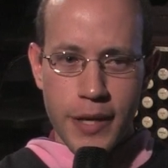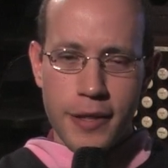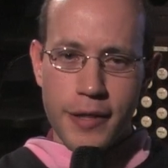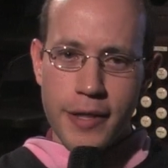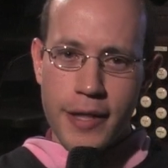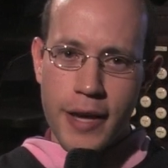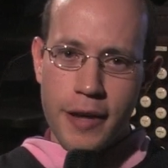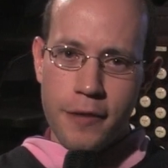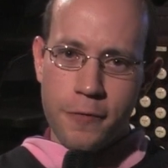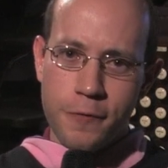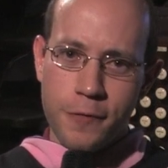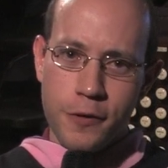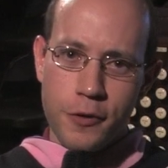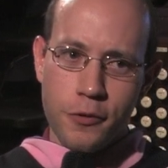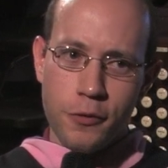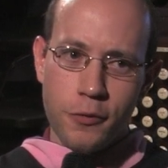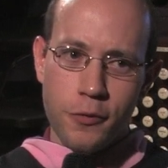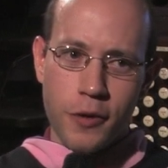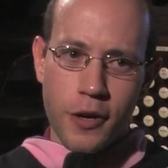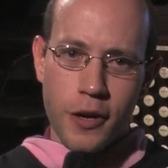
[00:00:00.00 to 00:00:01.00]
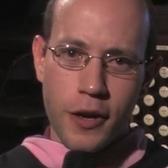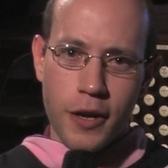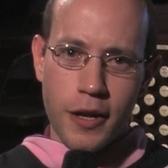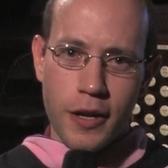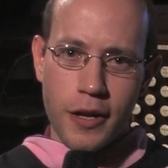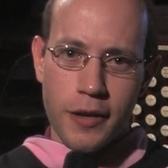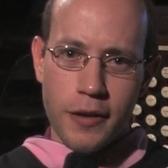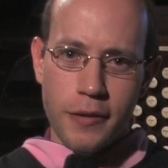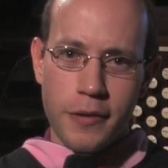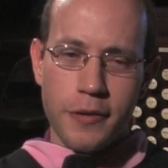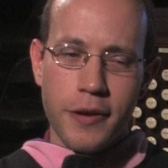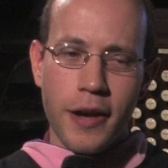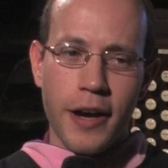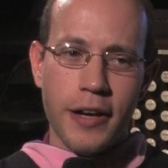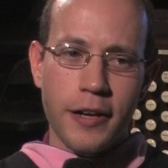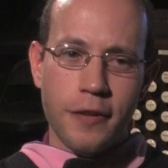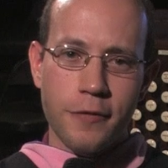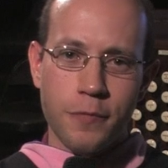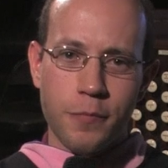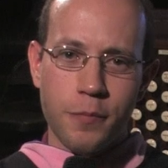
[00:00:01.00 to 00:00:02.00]
And that fugue
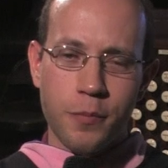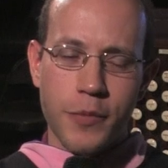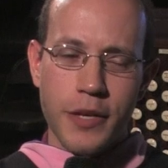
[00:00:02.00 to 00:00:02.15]
kind of